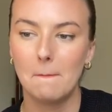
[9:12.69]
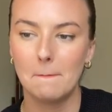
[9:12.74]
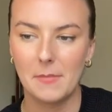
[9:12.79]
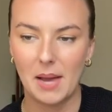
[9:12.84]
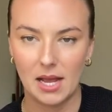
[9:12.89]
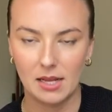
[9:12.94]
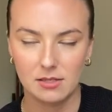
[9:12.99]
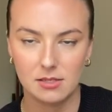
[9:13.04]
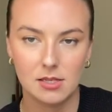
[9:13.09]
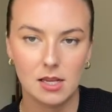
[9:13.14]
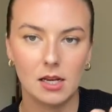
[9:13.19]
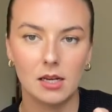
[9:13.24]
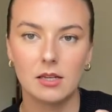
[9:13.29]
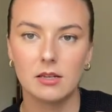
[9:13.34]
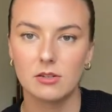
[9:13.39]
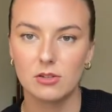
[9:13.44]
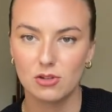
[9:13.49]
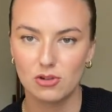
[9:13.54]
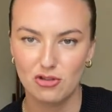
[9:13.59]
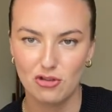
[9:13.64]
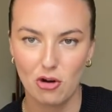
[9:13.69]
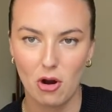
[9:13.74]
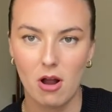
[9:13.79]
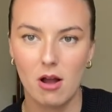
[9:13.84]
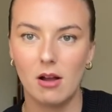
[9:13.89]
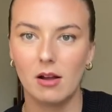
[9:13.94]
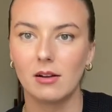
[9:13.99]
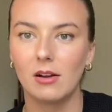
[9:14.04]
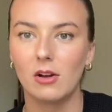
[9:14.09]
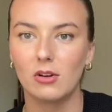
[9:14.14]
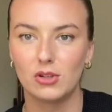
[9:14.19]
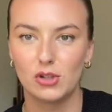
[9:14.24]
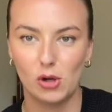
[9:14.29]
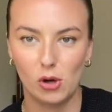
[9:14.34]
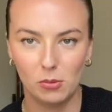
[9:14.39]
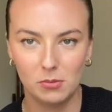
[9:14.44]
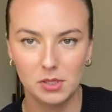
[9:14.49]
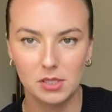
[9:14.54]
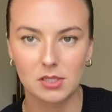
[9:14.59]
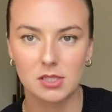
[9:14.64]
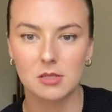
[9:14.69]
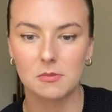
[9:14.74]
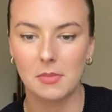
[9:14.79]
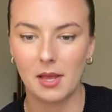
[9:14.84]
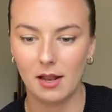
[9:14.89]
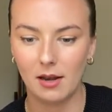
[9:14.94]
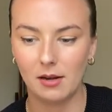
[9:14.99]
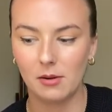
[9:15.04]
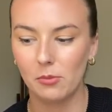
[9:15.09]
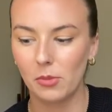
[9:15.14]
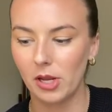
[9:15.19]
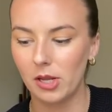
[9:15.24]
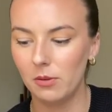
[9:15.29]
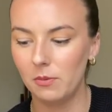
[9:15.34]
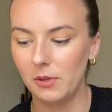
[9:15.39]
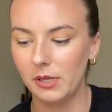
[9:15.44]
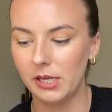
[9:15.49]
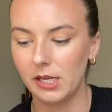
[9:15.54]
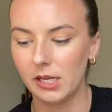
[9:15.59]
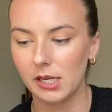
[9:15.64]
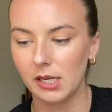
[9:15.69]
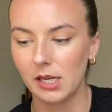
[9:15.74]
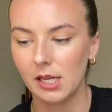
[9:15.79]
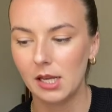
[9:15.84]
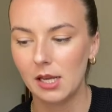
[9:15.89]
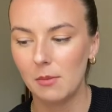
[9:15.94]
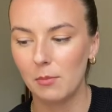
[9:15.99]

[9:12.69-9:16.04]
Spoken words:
masculine, strong, autumnal smell in my opinion.